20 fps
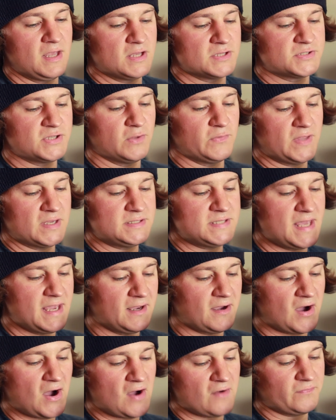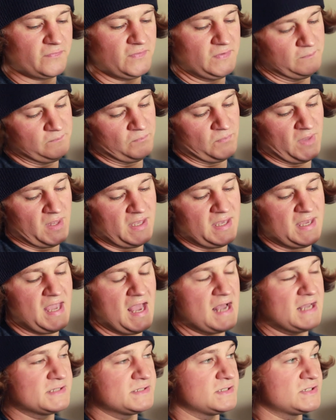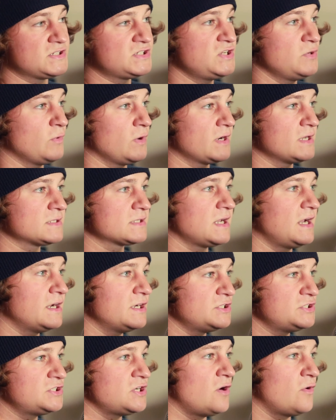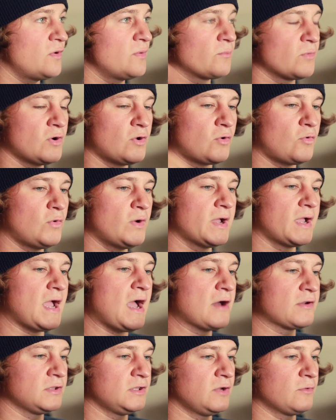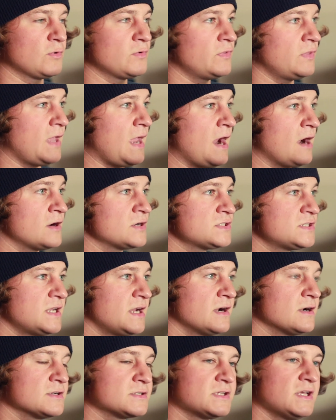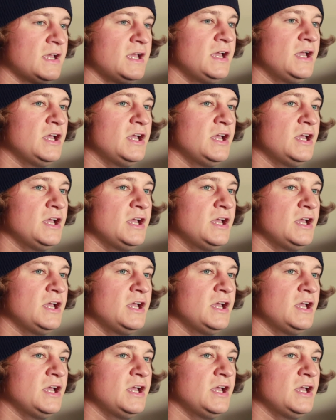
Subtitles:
So they take off. He has a stewardess kind of show him real quick how to lower the air stairs.